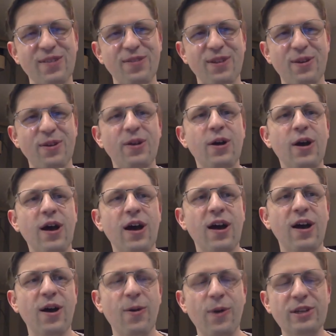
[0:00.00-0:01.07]
that
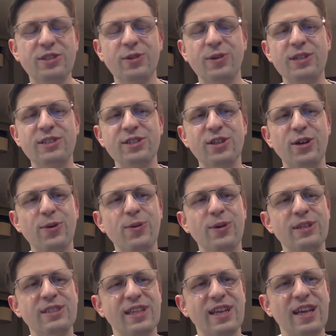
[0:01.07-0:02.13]
was original
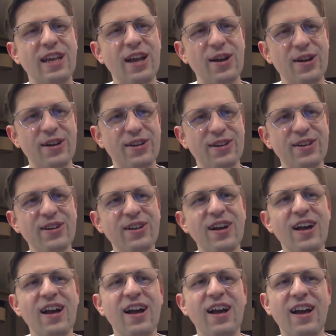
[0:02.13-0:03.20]
was the character
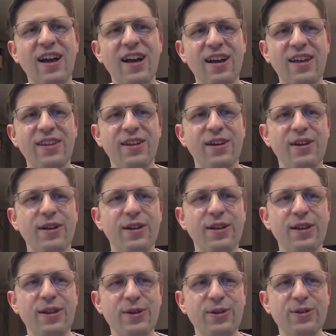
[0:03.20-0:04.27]
and the
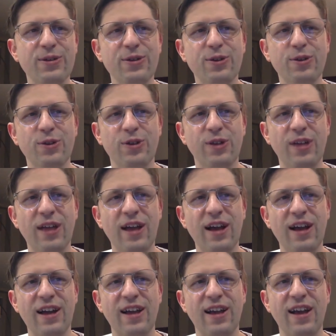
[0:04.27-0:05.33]
little
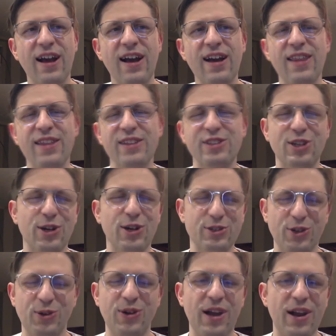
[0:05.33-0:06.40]
guy that she
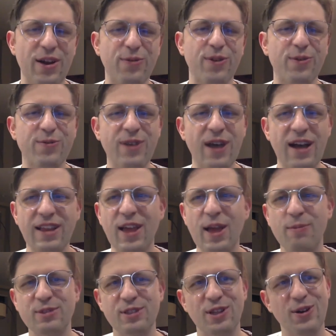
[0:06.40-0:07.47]
also created for the Phat
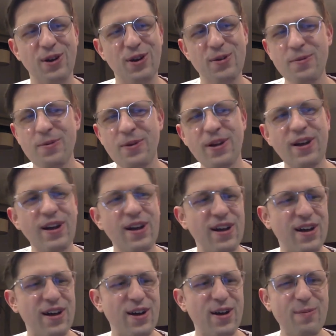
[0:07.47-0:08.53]
Games logo.
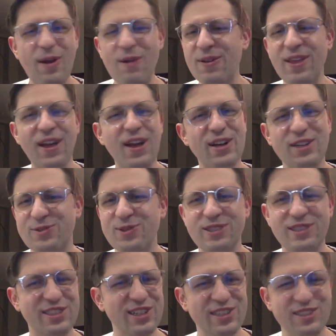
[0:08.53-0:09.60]
Everything else
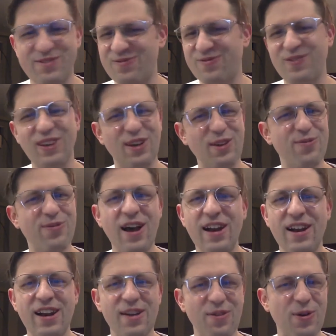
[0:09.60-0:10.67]
was just you could find
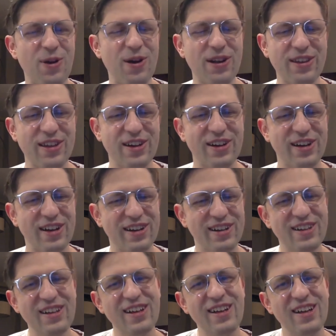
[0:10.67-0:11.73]
it everywhere on the
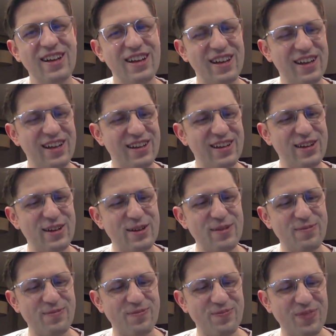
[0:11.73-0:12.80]
internet. And